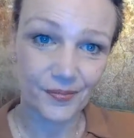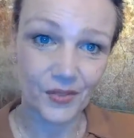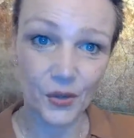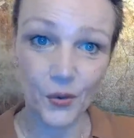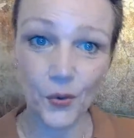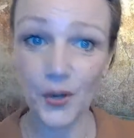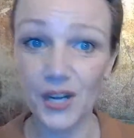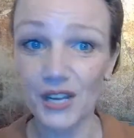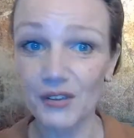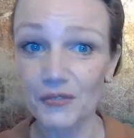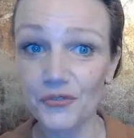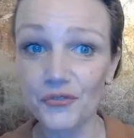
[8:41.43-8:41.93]

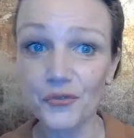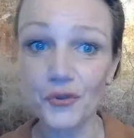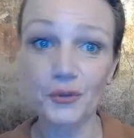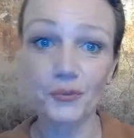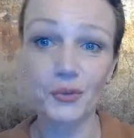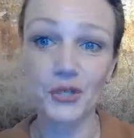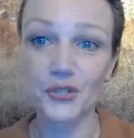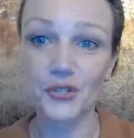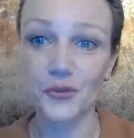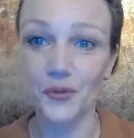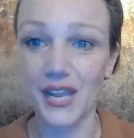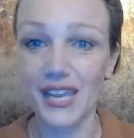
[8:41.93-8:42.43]
Or if we were
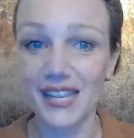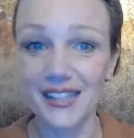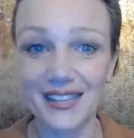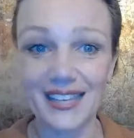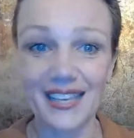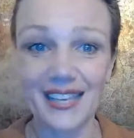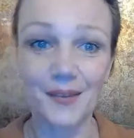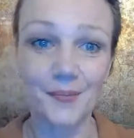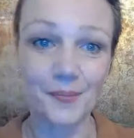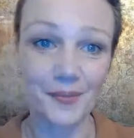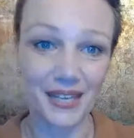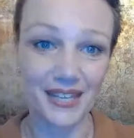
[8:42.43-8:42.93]
training
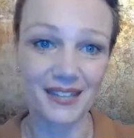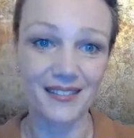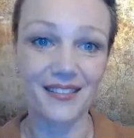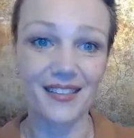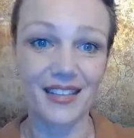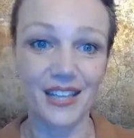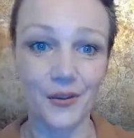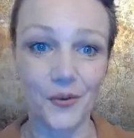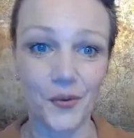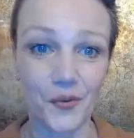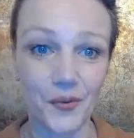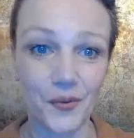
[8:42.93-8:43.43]
him in
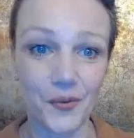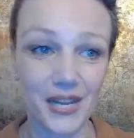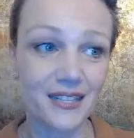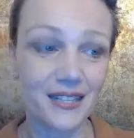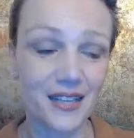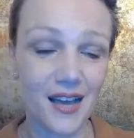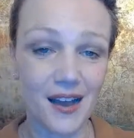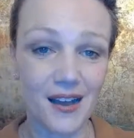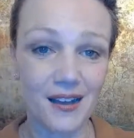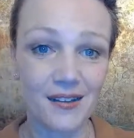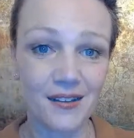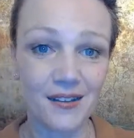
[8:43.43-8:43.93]
the
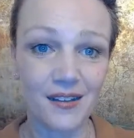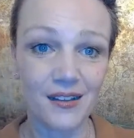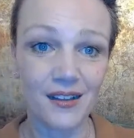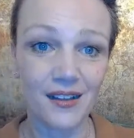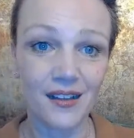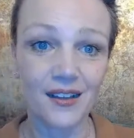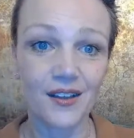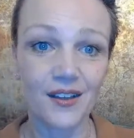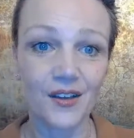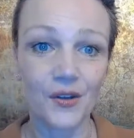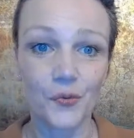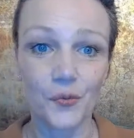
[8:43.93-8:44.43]
arena,
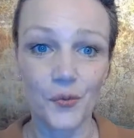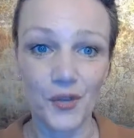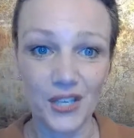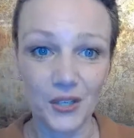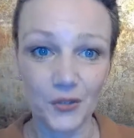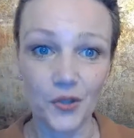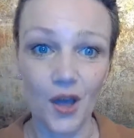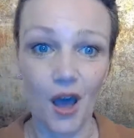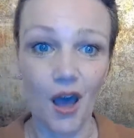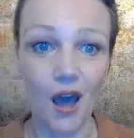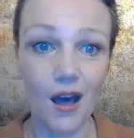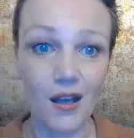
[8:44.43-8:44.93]
we
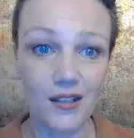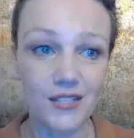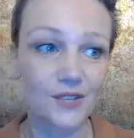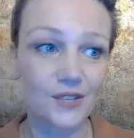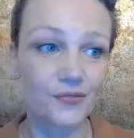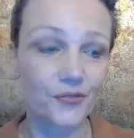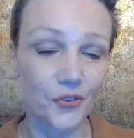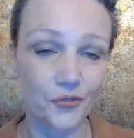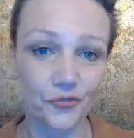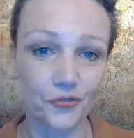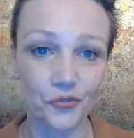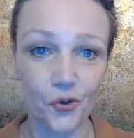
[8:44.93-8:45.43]
could ask
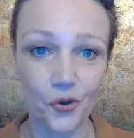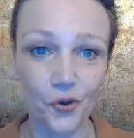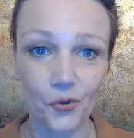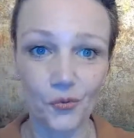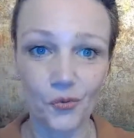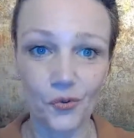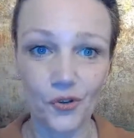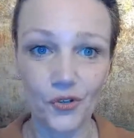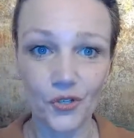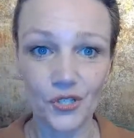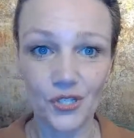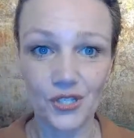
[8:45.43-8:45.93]
for
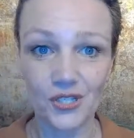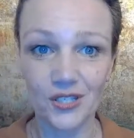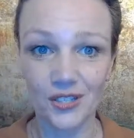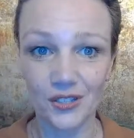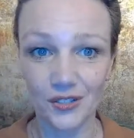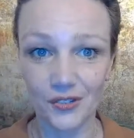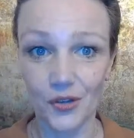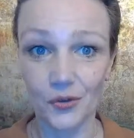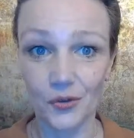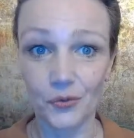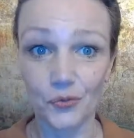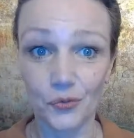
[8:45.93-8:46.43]
forwards, you
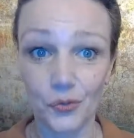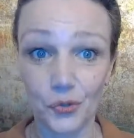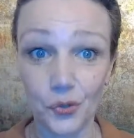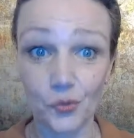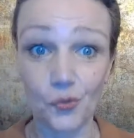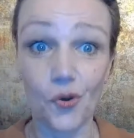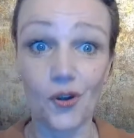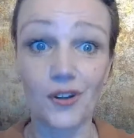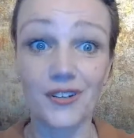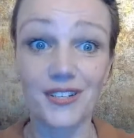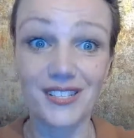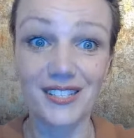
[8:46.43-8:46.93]
know,
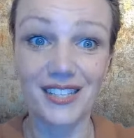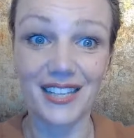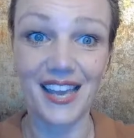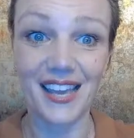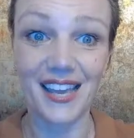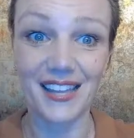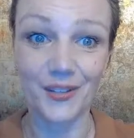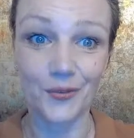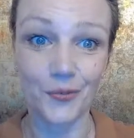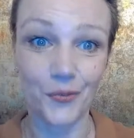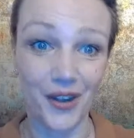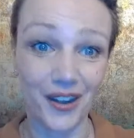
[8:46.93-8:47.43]
towards the
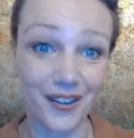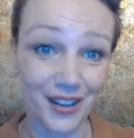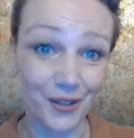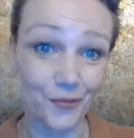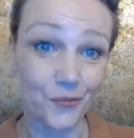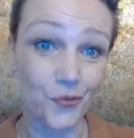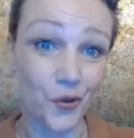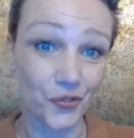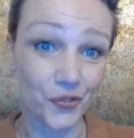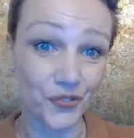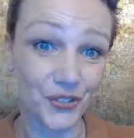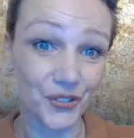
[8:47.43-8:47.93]
gate where he
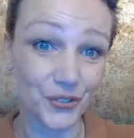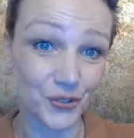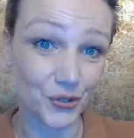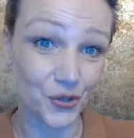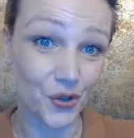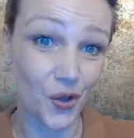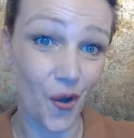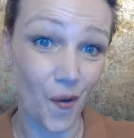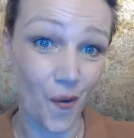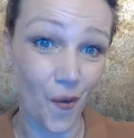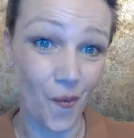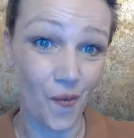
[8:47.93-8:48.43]
wanted to
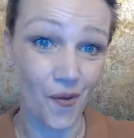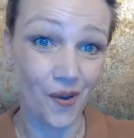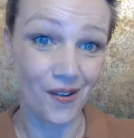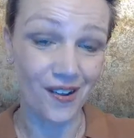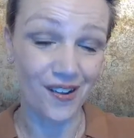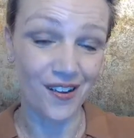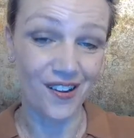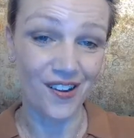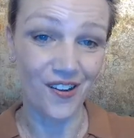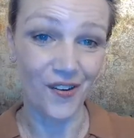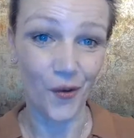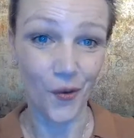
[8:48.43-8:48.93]
go,
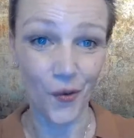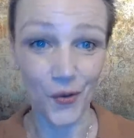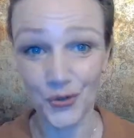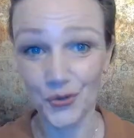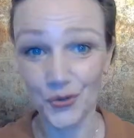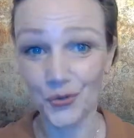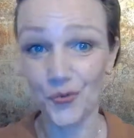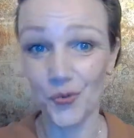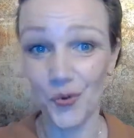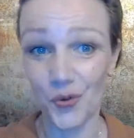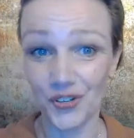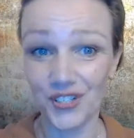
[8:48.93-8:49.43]
or
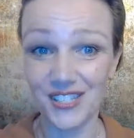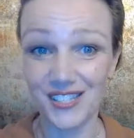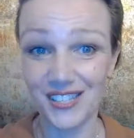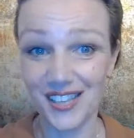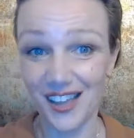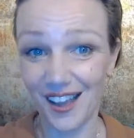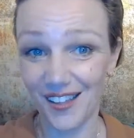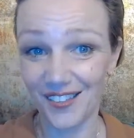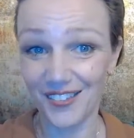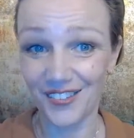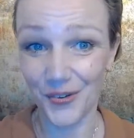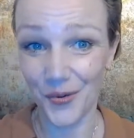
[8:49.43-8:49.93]
towards the
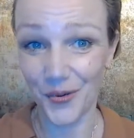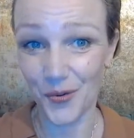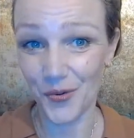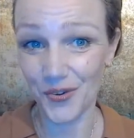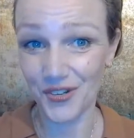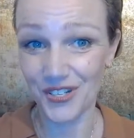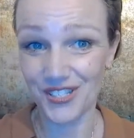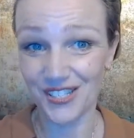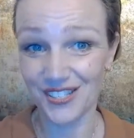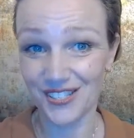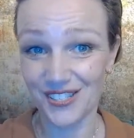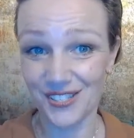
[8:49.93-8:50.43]
other
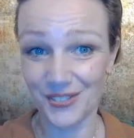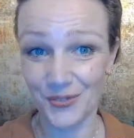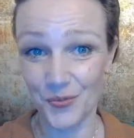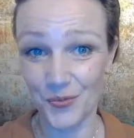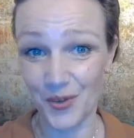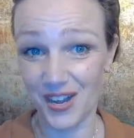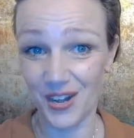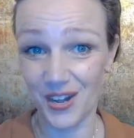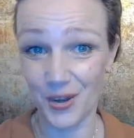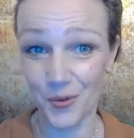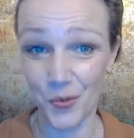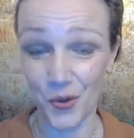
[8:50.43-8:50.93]
horses where
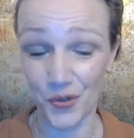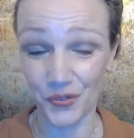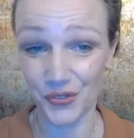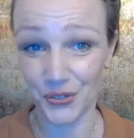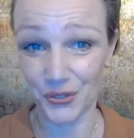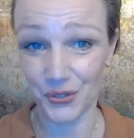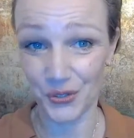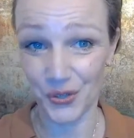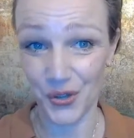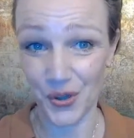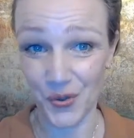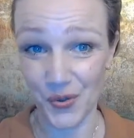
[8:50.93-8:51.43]
he wanted
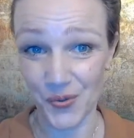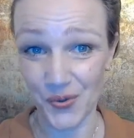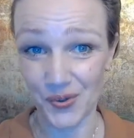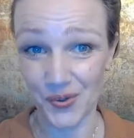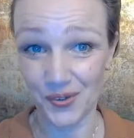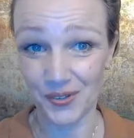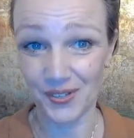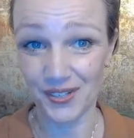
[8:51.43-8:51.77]
to go.